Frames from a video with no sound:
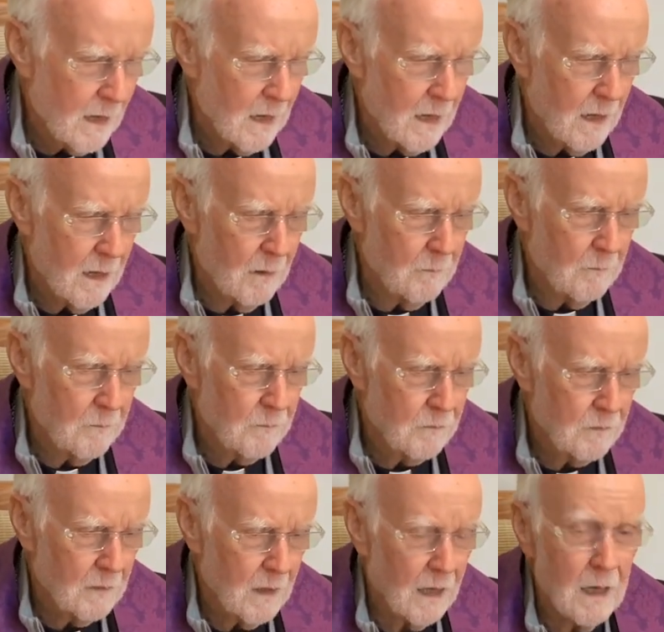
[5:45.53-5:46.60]
Um,
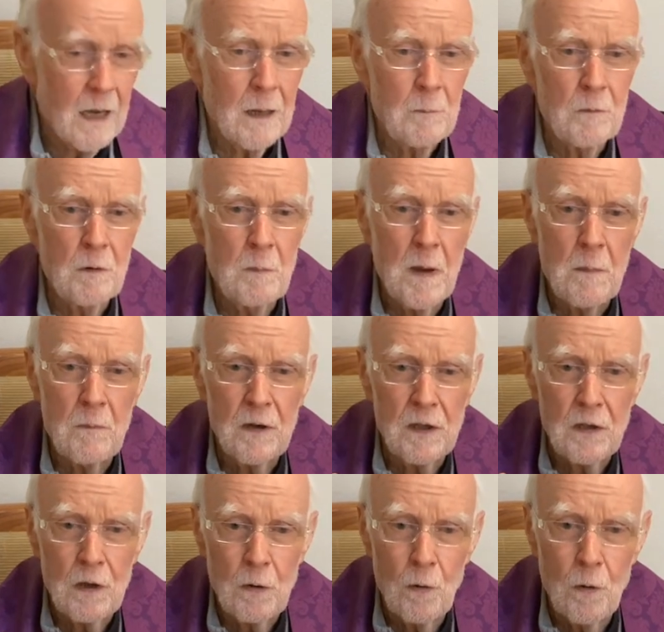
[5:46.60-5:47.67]
I'm remembering
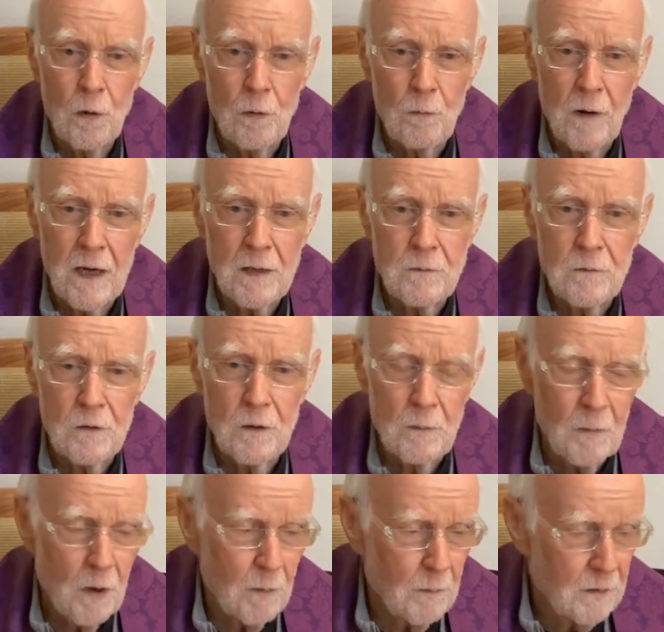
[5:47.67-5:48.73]
the all right for a
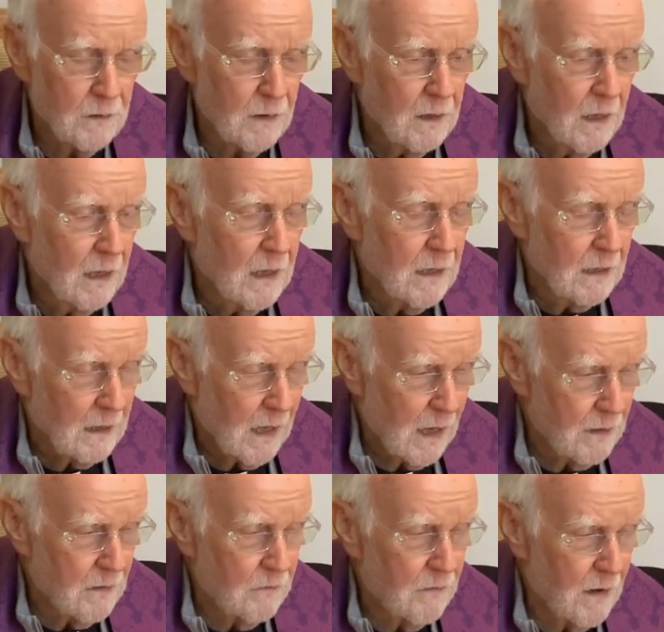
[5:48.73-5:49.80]
moment.
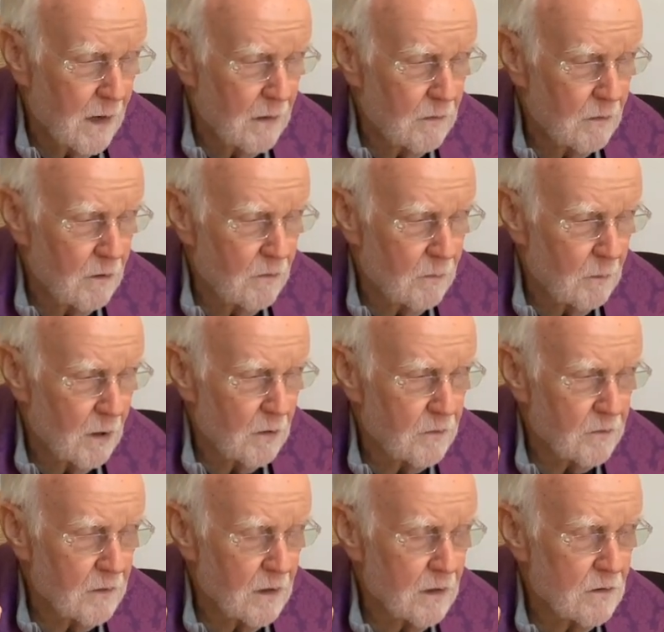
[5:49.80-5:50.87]
God the Father of
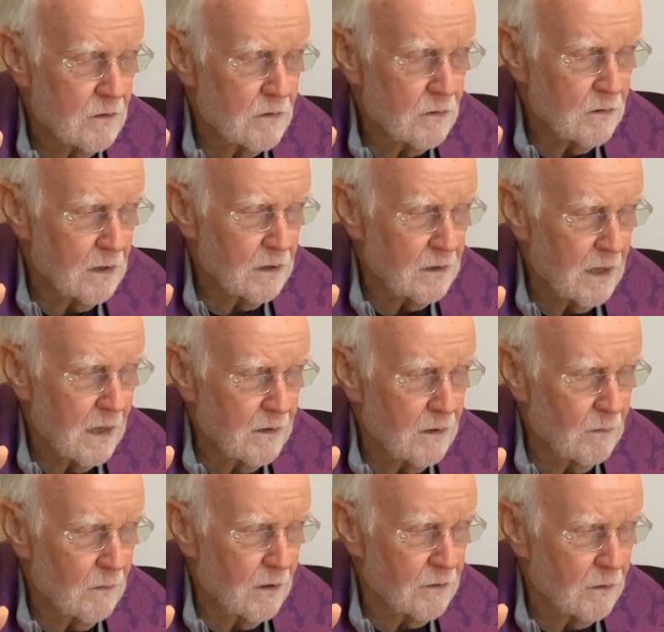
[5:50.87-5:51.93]
mercies, through the death
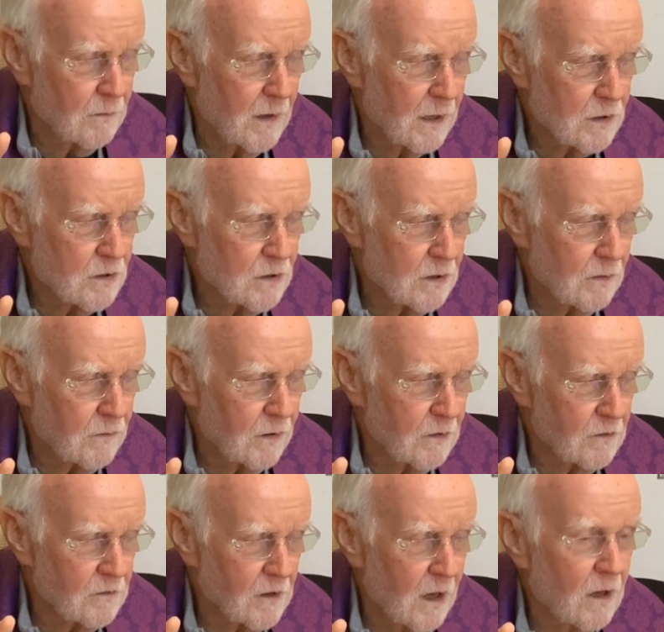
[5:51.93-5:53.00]
and resurrection of
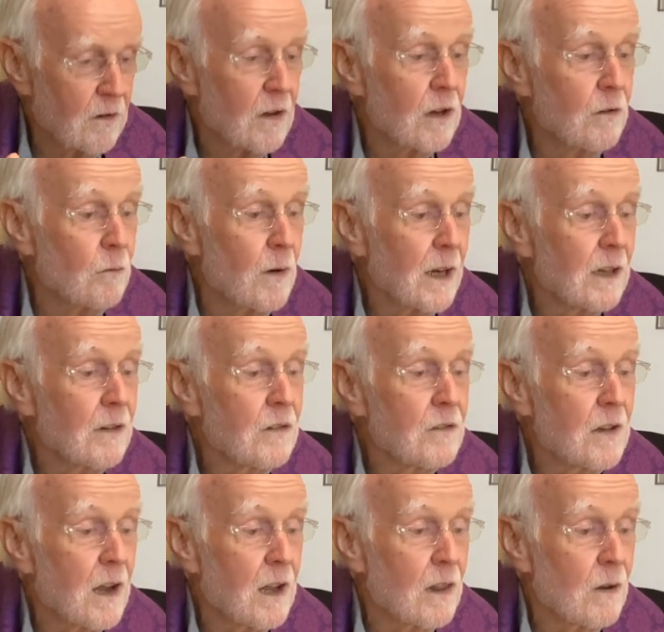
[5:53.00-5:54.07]
his Son, has
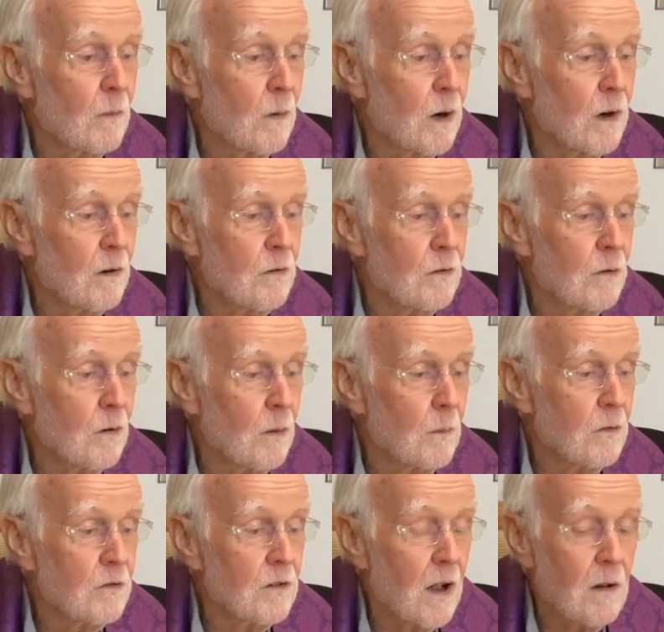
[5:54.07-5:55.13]
reconciled the world to
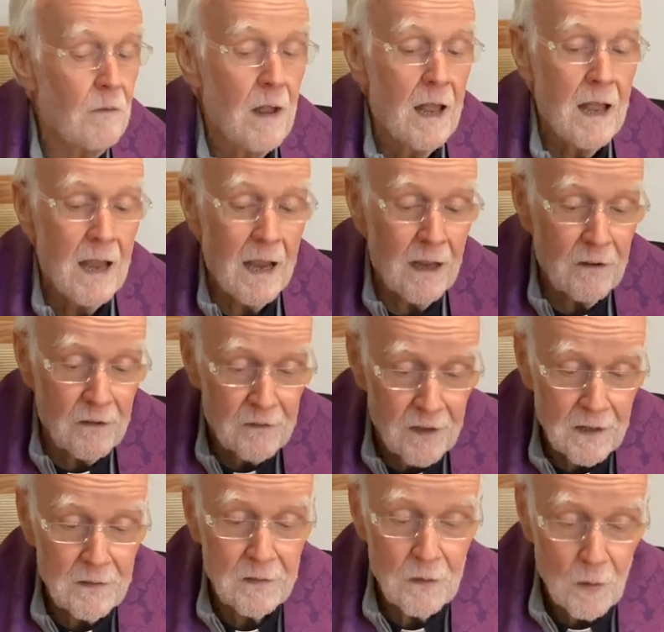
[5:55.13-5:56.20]
himself and
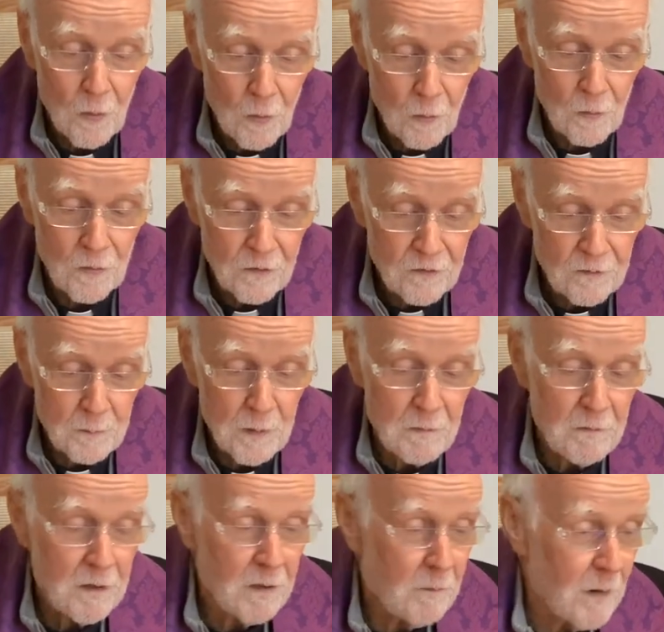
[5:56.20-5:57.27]
sent the Holy
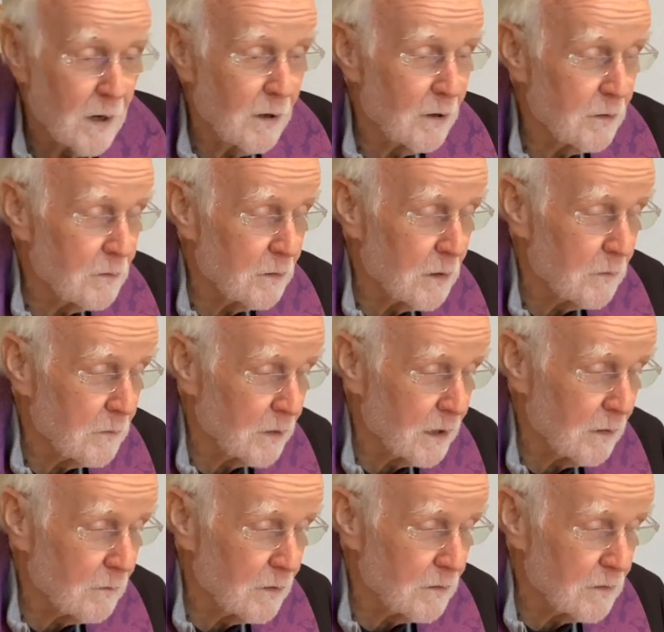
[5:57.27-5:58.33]
Spirit among us for the
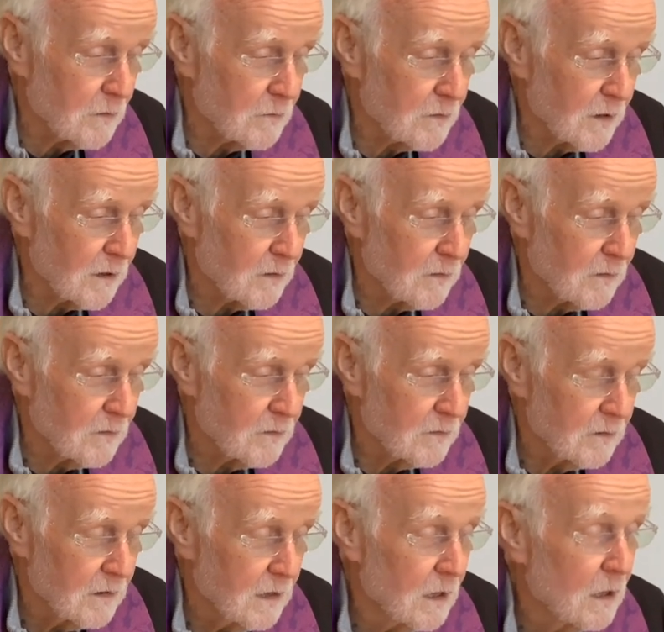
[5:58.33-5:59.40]
forgiveness of
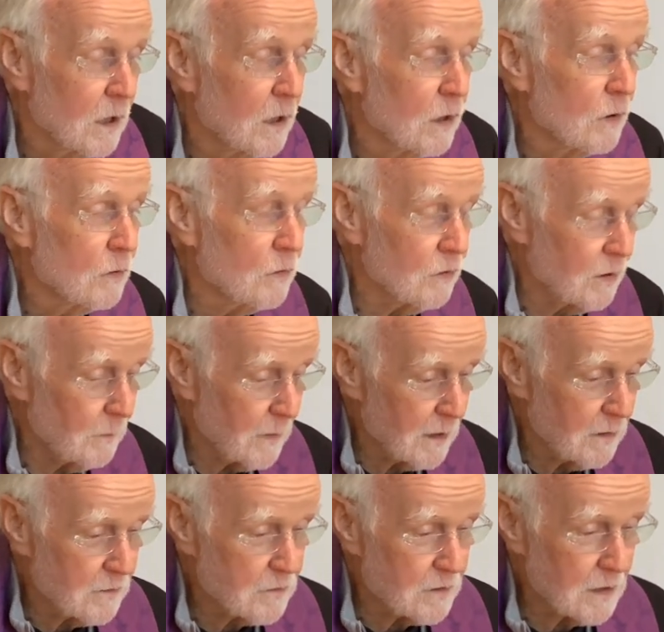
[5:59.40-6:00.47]
sins. Through the
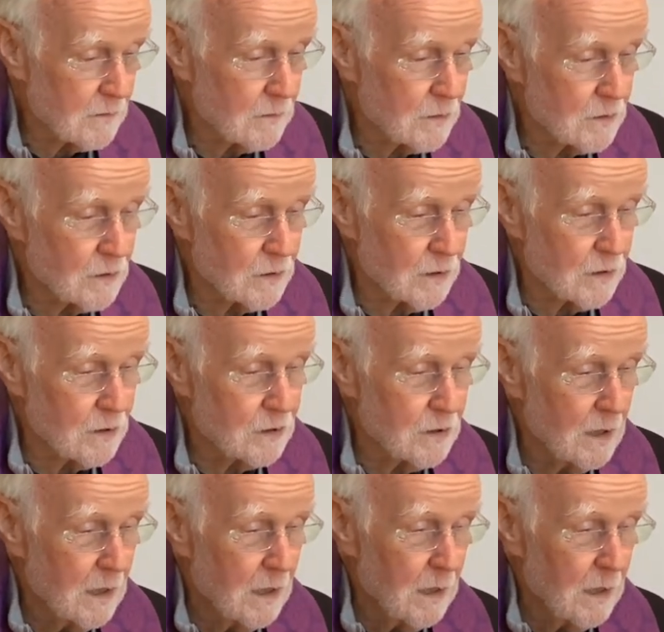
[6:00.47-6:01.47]
ministry of the church,